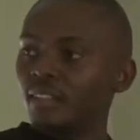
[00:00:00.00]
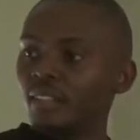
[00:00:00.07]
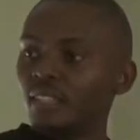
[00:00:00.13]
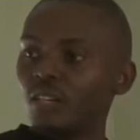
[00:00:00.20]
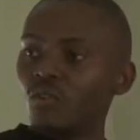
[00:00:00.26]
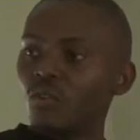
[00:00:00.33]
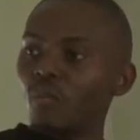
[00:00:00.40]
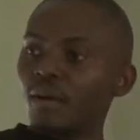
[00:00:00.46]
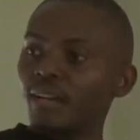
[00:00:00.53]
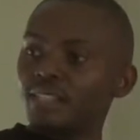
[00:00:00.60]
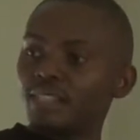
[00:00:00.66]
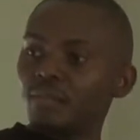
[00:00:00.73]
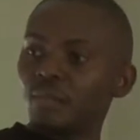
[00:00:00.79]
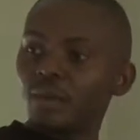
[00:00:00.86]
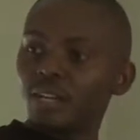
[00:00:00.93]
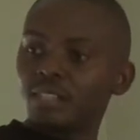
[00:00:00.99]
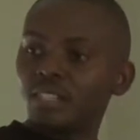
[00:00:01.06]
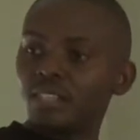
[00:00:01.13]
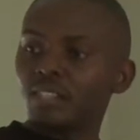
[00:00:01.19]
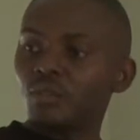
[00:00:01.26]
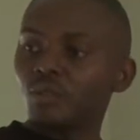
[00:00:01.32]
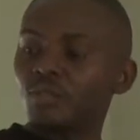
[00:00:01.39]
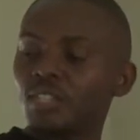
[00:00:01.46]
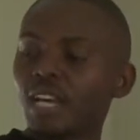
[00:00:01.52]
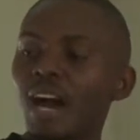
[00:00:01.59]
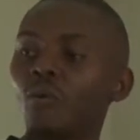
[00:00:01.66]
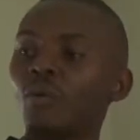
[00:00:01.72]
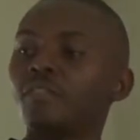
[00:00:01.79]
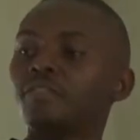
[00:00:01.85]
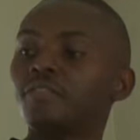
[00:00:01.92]
The combustible materials
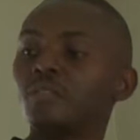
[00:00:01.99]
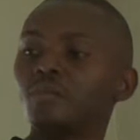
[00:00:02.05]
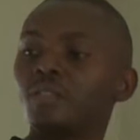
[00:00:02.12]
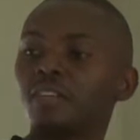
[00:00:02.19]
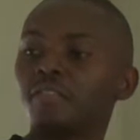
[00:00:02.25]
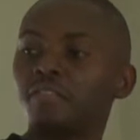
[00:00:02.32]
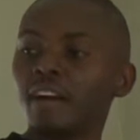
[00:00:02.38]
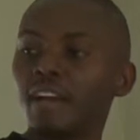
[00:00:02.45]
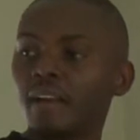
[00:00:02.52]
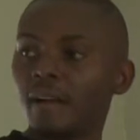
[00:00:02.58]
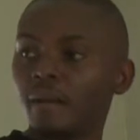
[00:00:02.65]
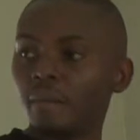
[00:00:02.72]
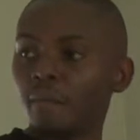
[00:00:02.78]
away from the fire.